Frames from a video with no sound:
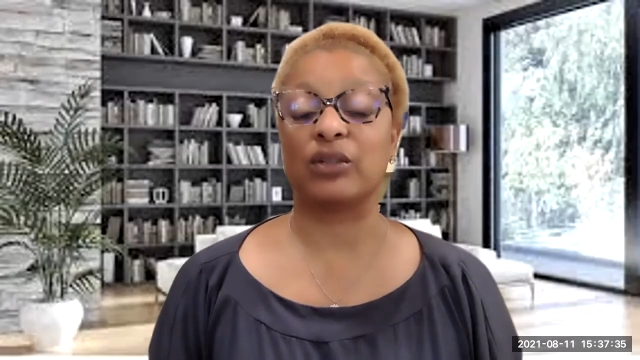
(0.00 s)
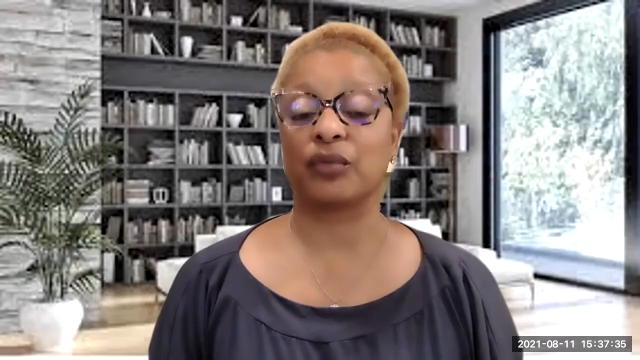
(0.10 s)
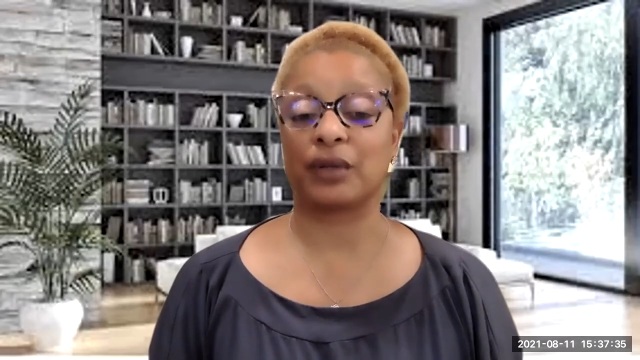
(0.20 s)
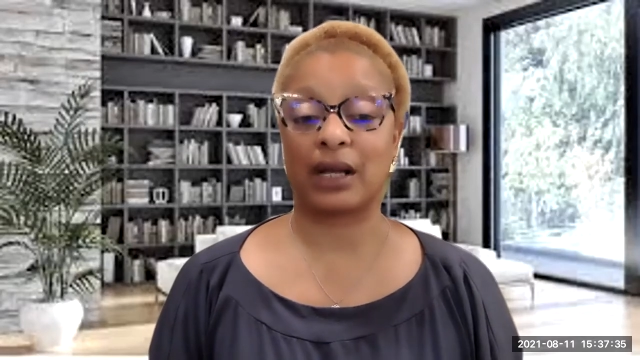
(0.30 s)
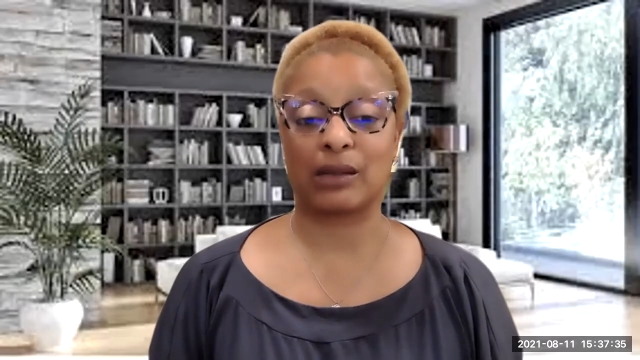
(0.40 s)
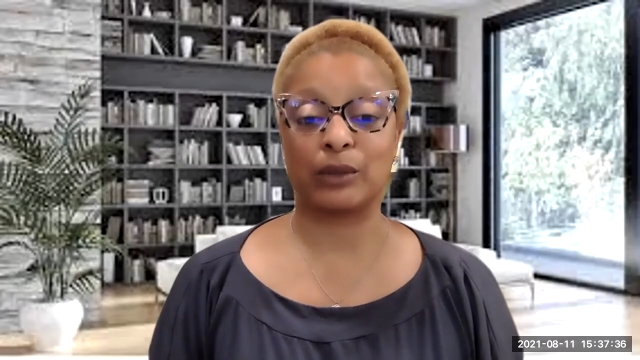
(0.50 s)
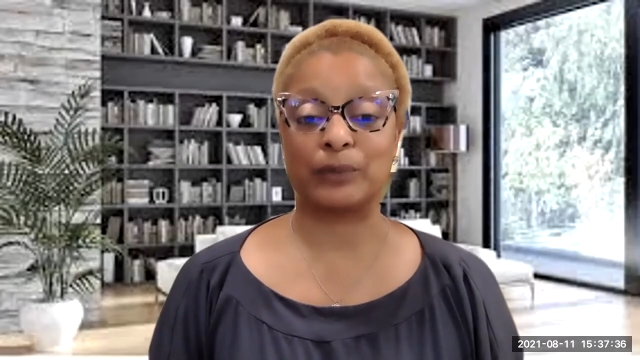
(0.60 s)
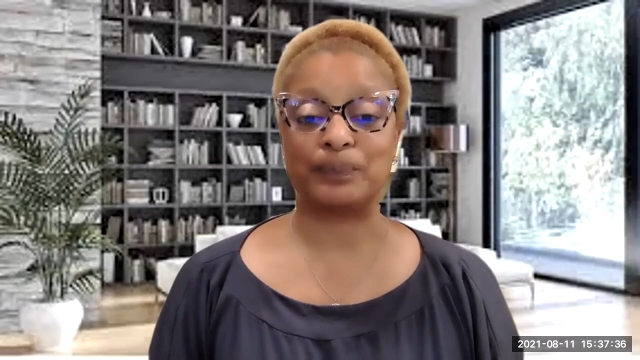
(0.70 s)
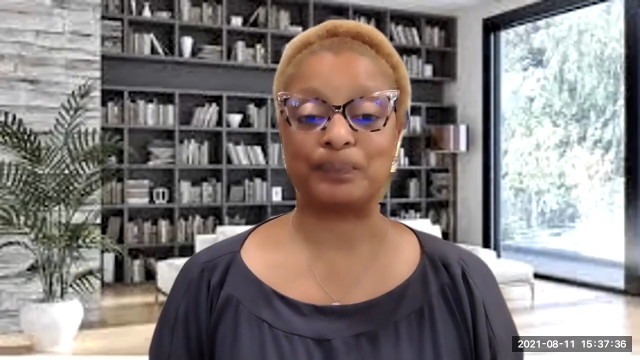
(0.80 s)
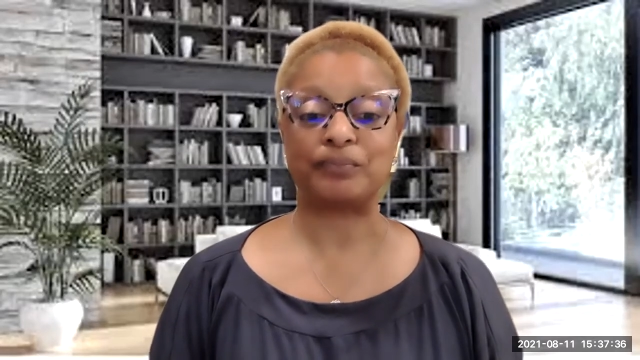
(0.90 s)
a different
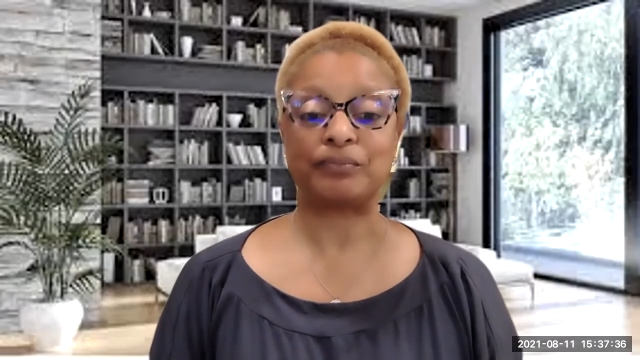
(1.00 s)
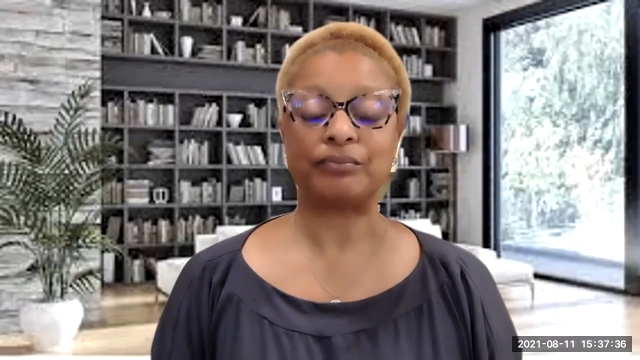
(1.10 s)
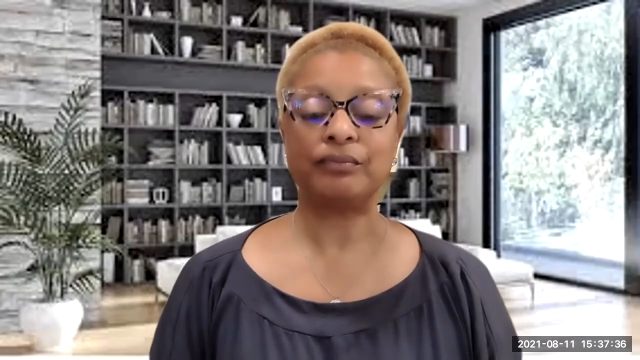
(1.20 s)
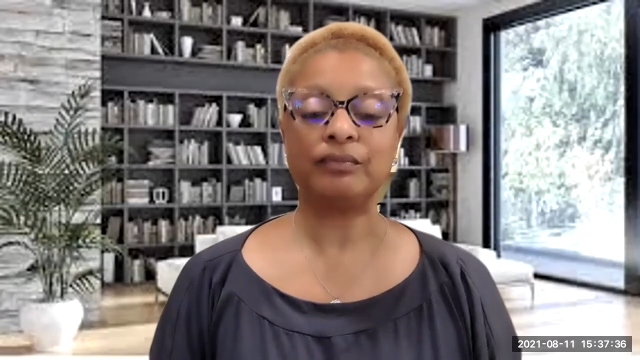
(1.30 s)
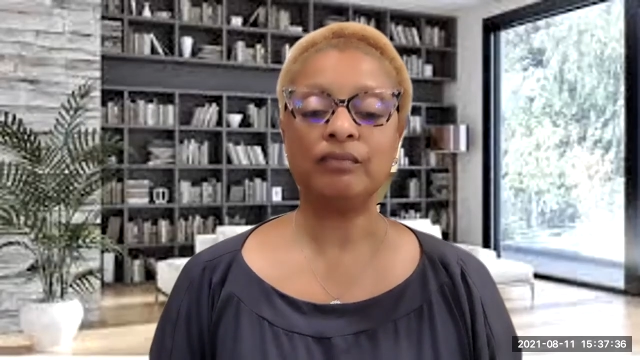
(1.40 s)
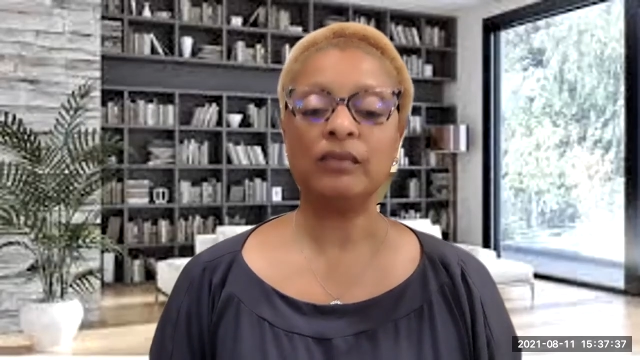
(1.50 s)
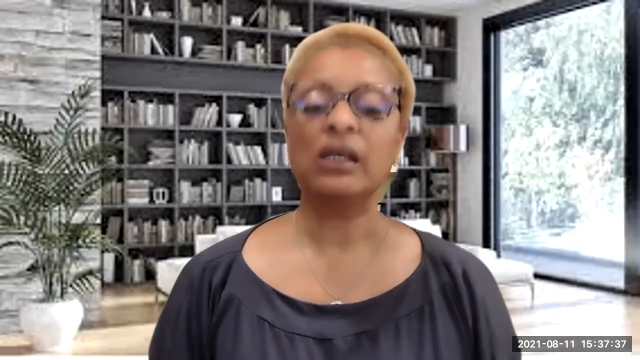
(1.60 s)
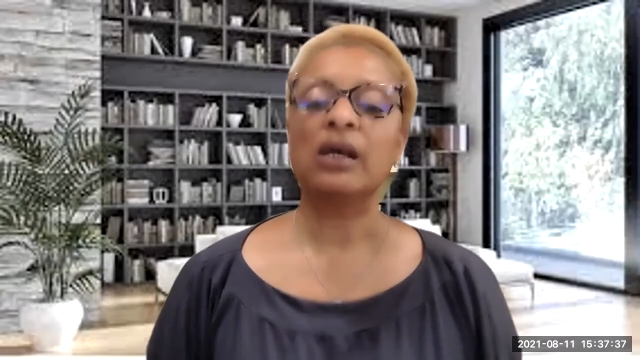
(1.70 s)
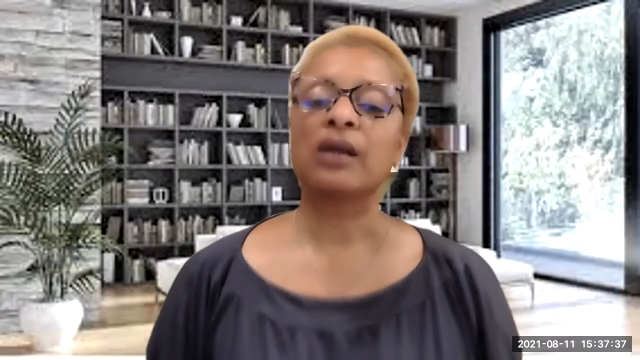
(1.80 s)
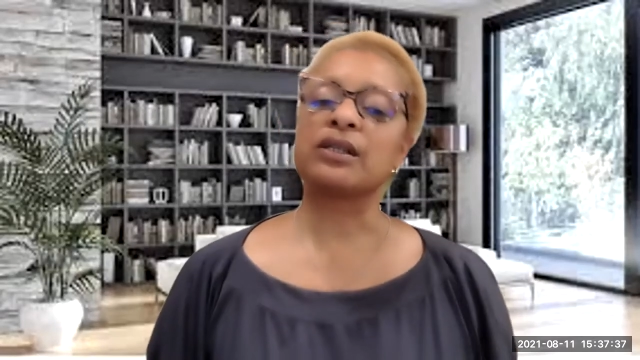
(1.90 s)
animal.
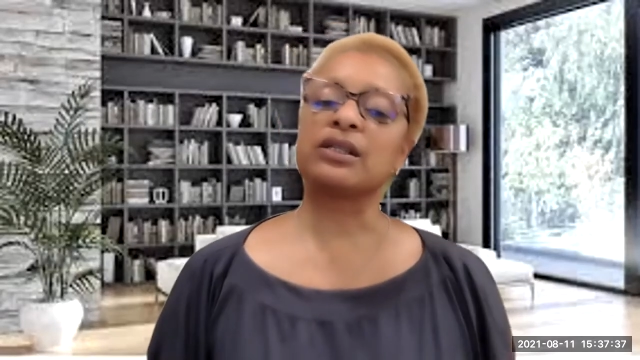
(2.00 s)
The